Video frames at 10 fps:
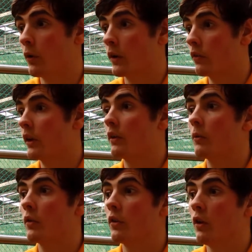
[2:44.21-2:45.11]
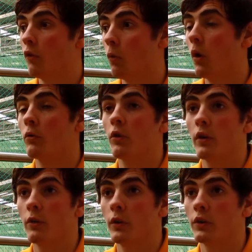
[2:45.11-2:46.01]
so I can see it to myself what I'm
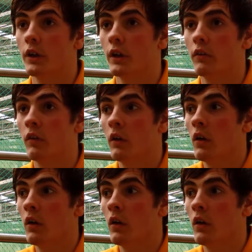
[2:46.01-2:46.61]
trying to achieve.